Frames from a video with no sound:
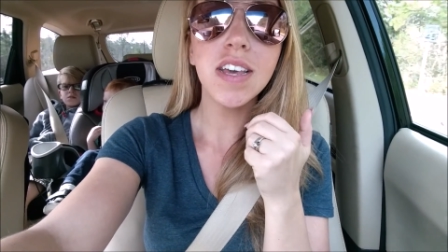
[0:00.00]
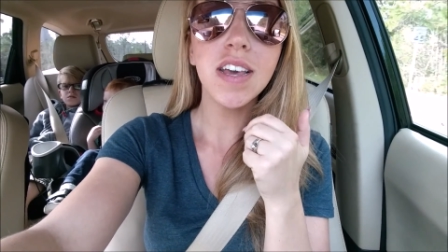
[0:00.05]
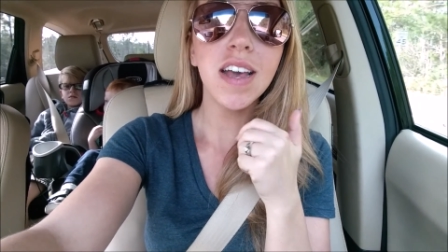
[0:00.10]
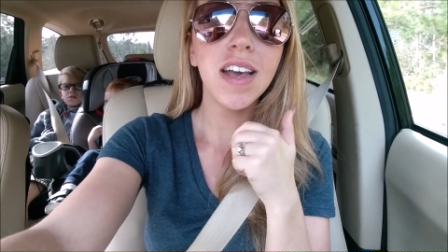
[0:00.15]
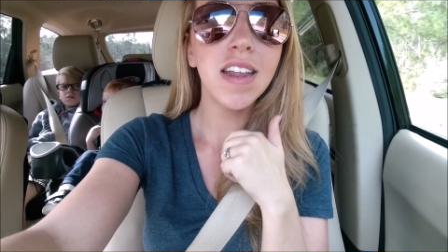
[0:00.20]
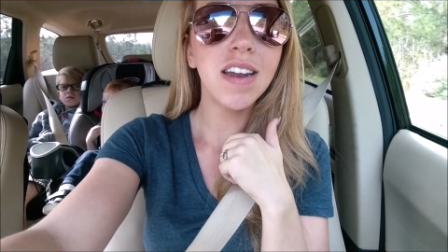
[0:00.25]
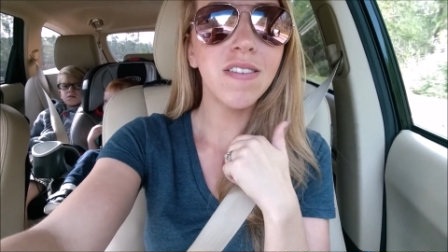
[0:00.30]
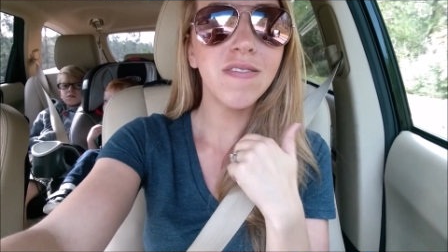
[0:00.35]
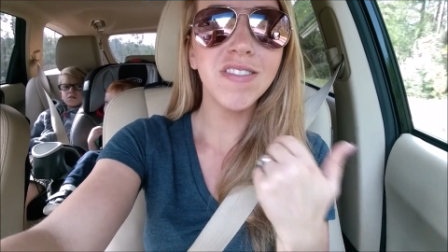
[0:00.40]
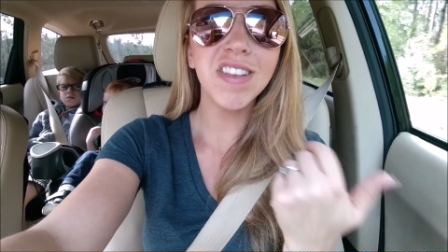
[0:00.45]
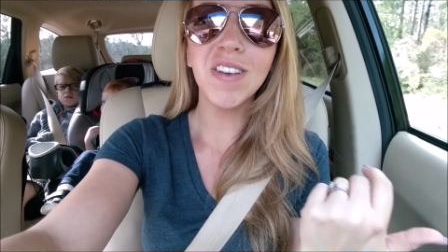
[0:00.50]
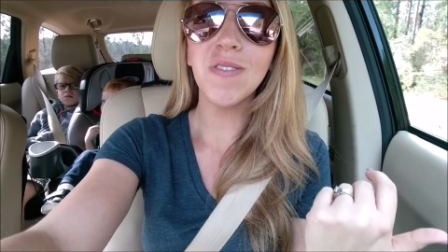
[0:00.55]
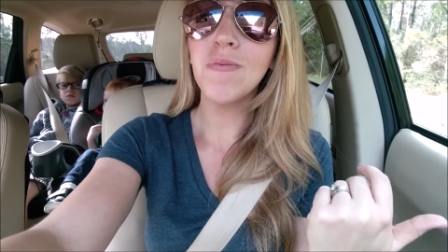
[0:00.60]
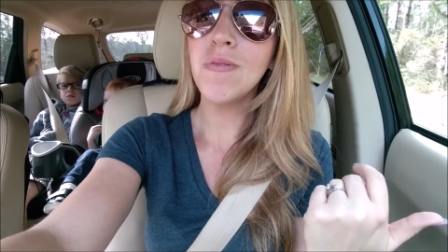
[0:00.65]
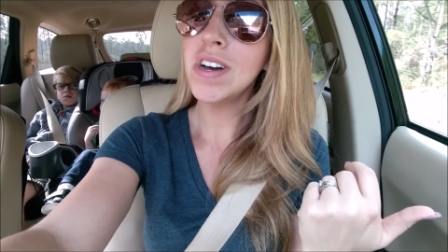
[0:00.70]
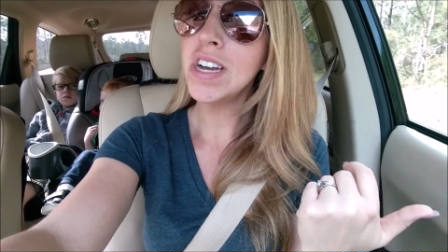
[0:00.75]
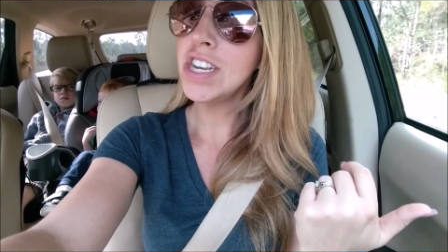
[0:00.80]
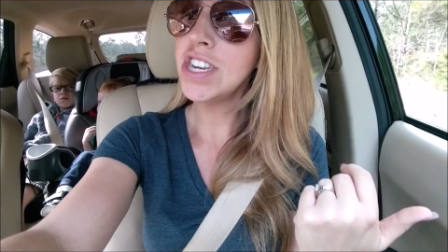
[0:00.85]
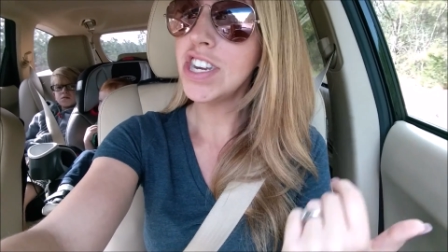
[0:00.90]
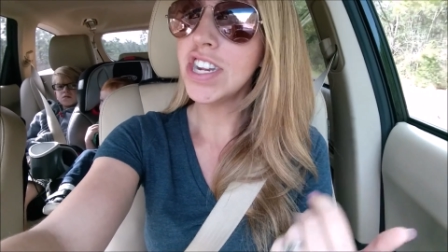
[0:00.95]
And I was like,
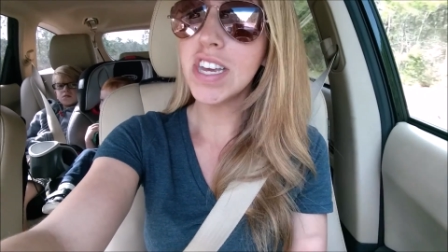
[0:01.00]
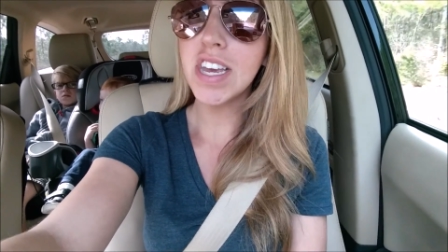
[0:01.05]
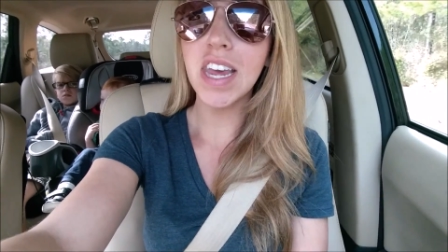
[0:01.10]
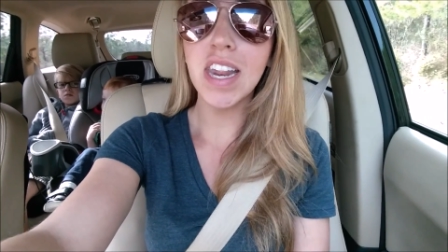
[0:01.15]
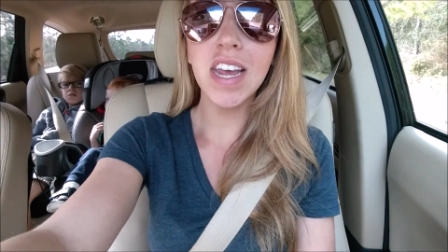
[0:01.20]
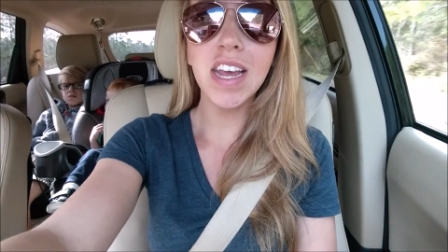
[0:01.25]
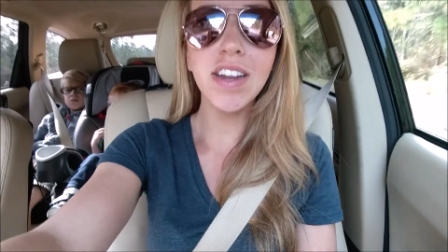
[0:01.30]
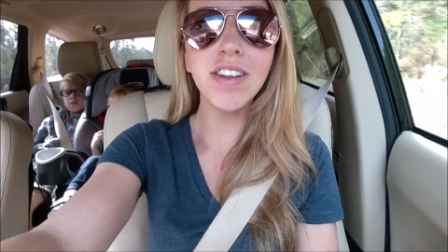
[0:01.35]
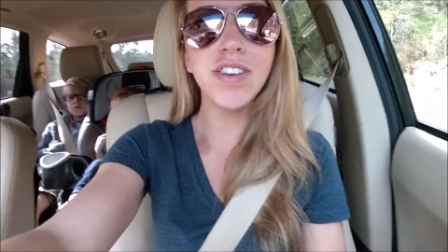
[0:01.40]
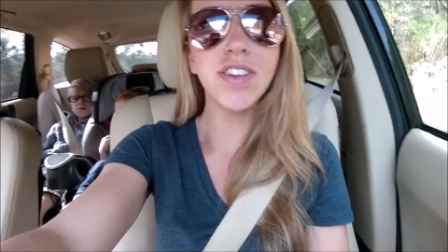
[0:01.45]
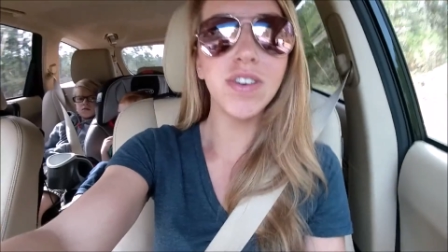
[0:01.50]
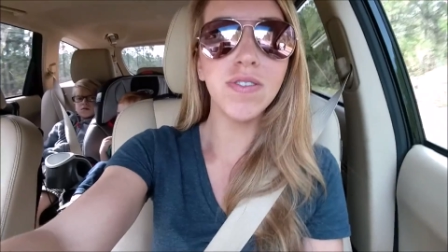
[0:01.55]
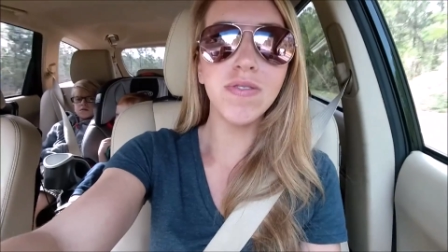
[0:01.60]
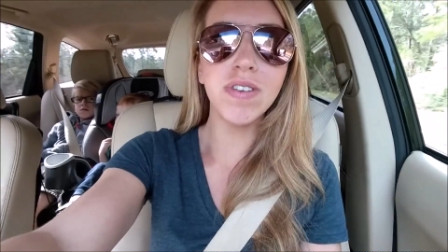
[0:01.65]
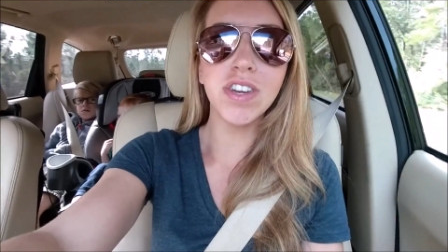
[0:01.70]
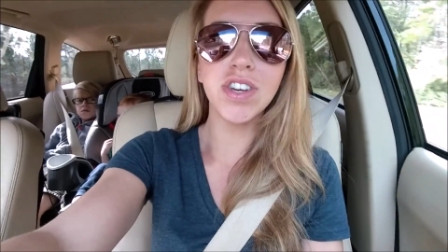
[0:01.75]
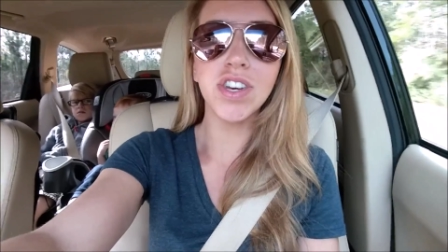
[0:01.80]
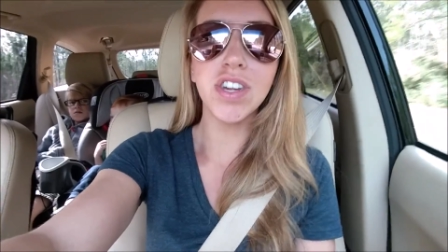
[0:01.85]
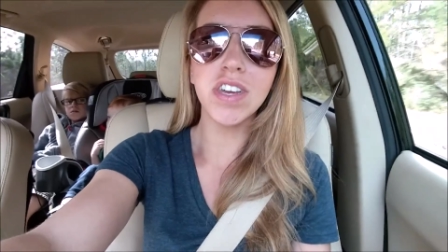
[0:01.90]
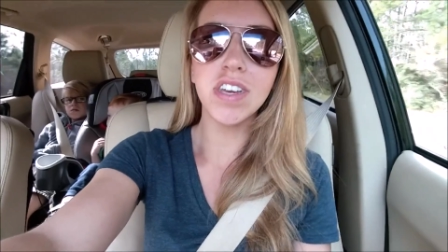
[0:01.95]
what did she get into?
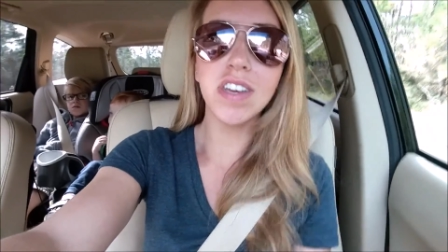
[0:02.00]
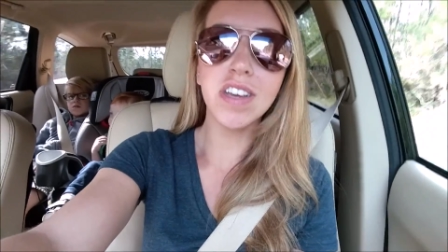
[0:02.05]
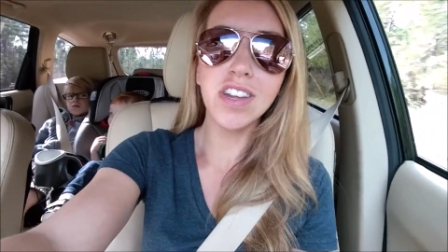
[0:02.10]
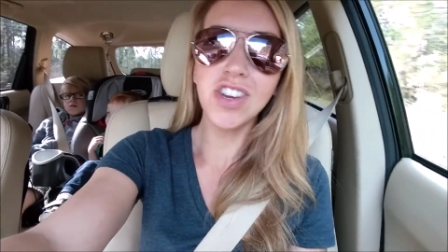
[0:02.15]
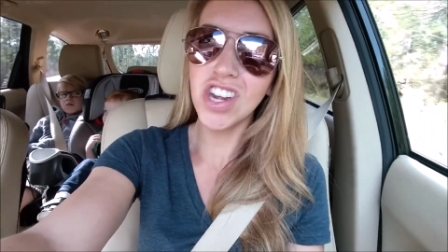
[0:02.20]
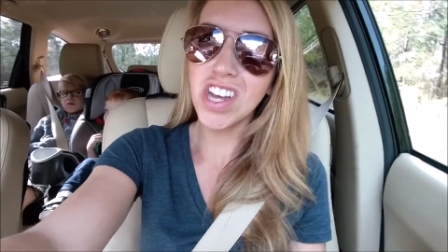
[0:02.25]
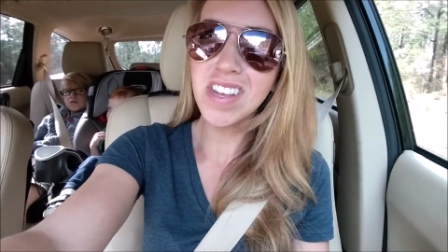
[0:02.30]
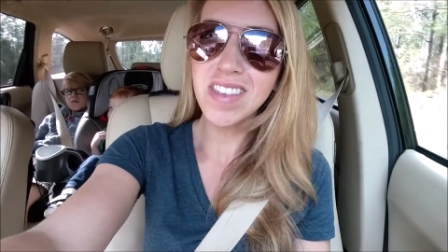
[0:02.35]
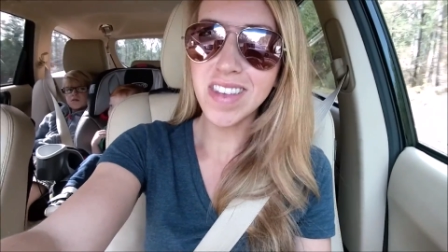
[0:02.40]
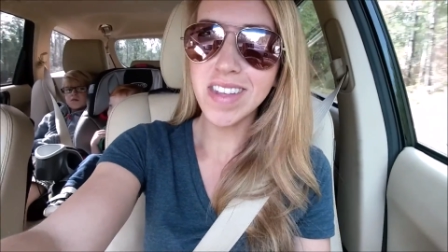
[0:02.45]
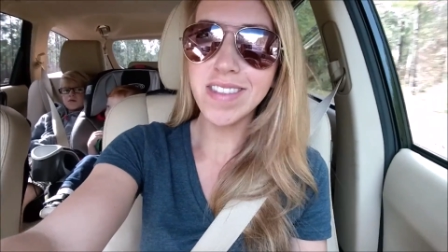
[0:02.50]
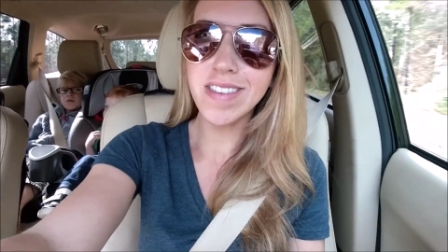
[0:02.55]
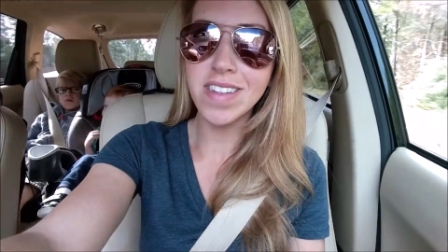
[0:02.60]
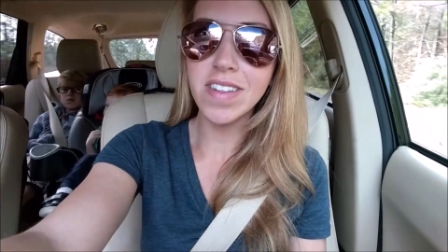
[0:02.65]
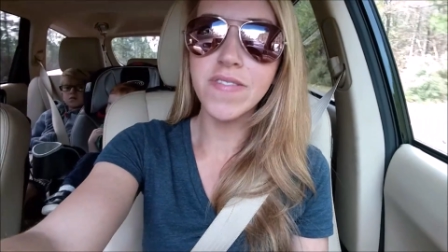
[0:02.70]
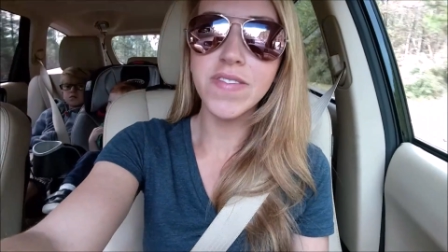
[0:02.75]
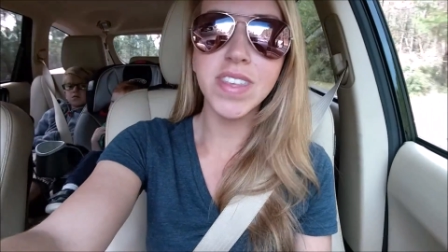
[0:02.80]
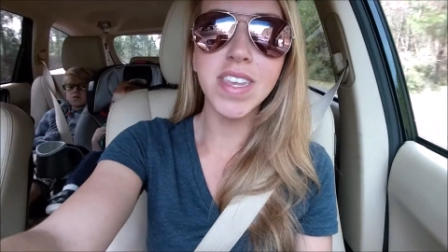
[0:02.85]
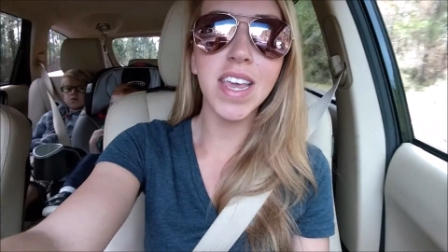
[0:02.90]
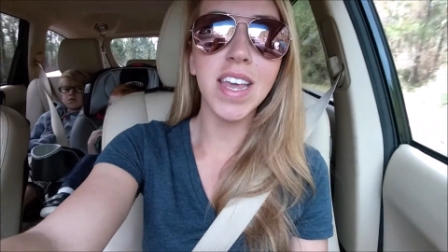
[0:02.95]
Did she, because she has
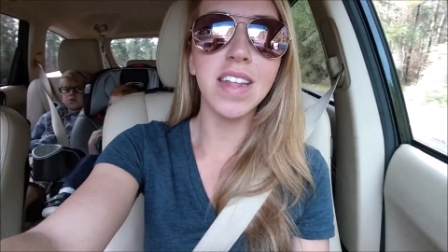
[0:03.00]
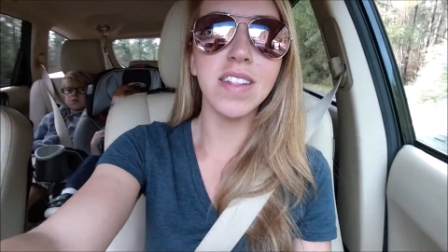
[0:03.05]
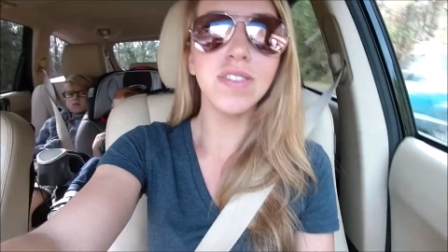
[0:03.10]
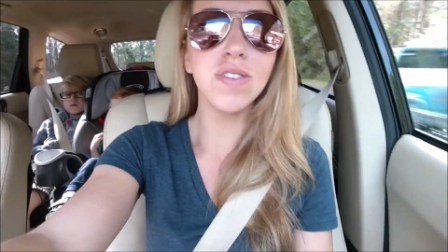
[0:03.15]
sensitive skin.